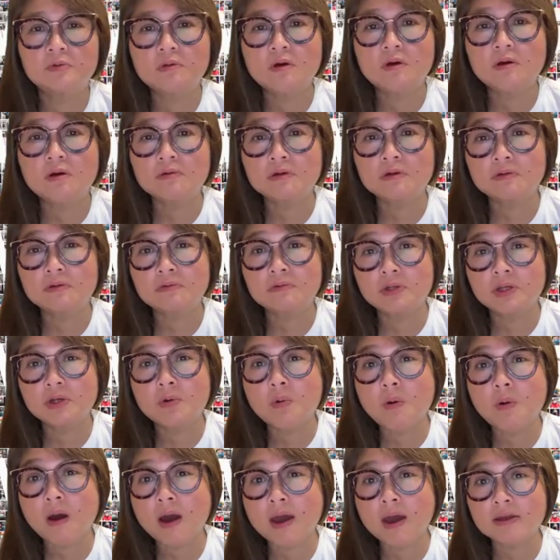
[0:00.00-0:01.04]
longer
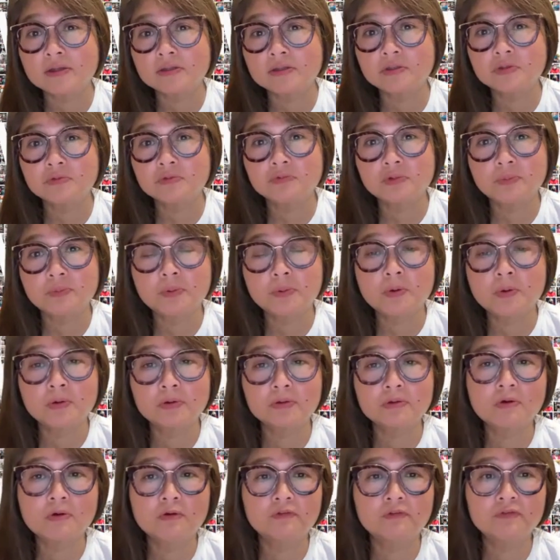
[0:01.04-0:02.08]
required to
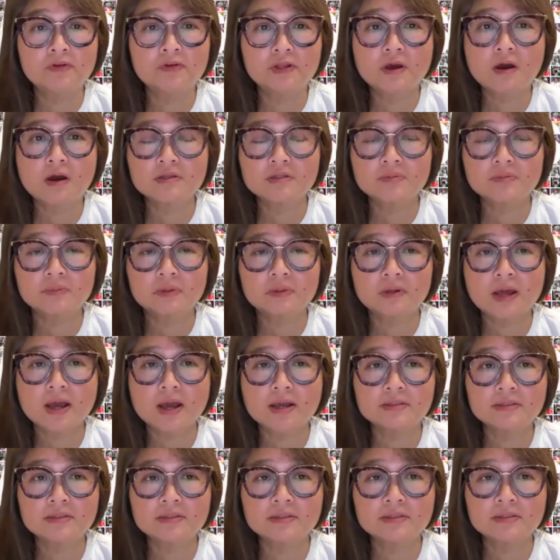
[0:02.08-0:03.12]
report COVID
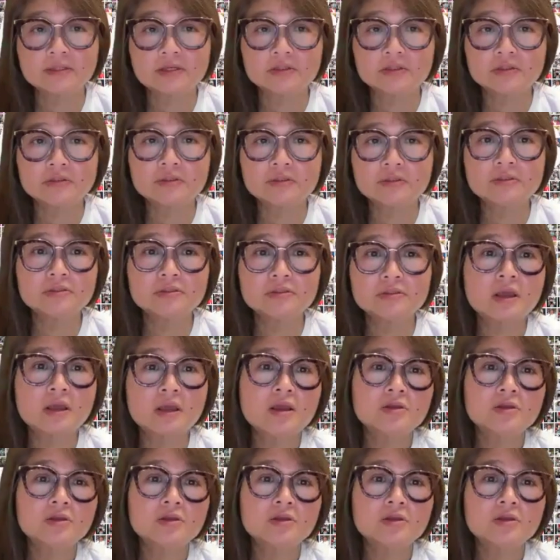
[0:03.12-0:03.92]
hospitalizations